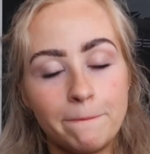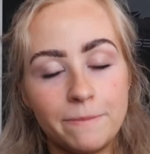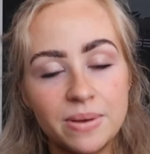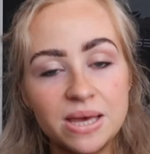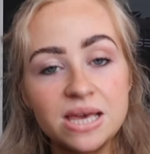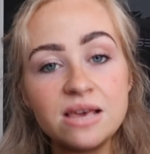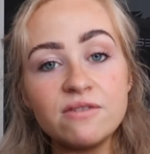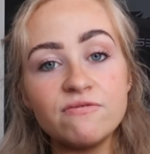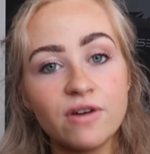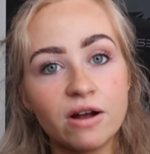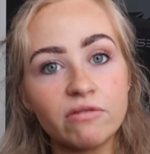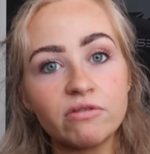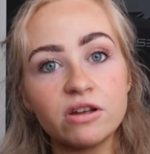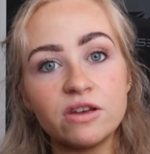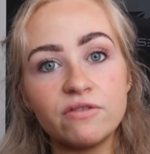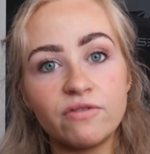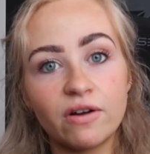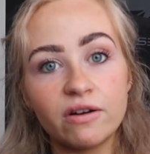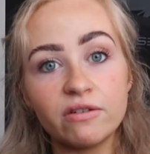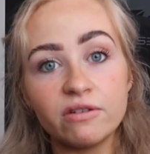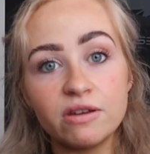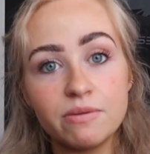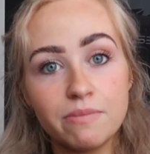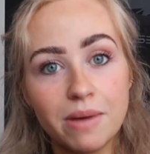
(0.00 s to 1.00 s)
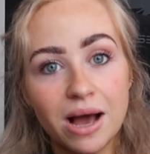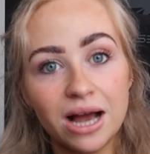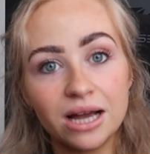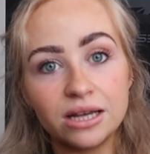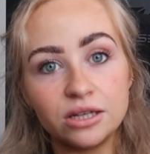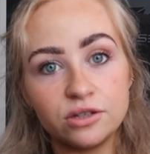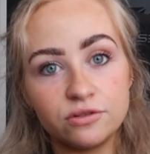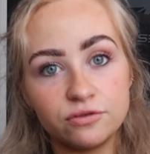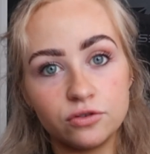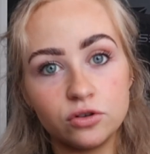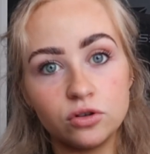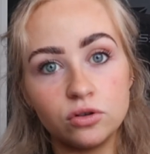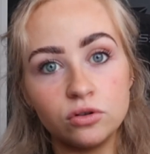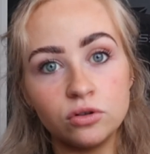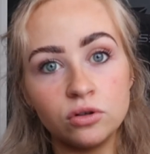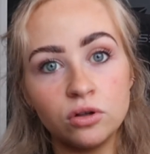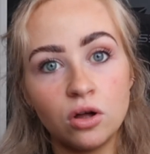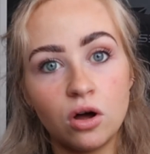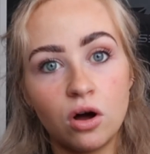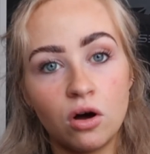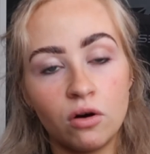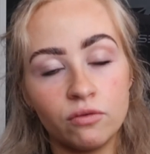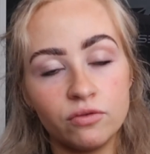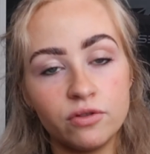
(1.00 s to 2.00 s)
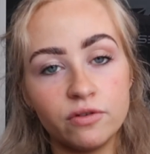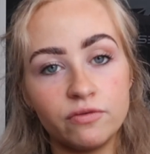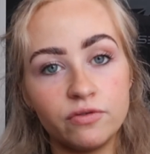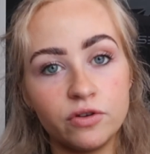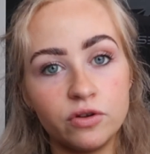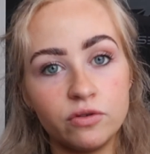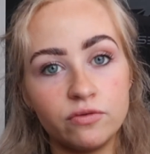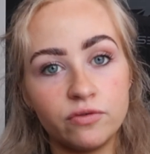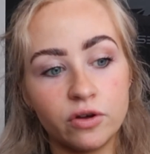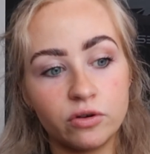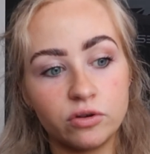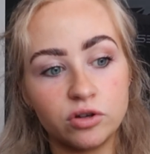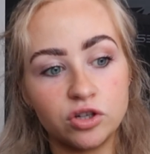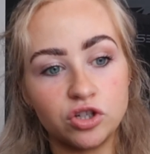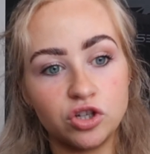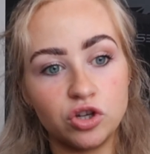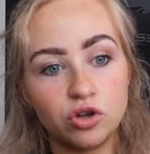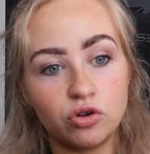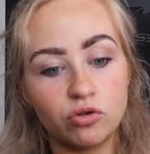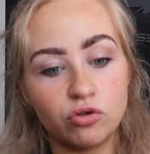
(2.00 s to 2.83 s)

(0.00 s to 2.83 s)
Be very, very mindful of the food focus you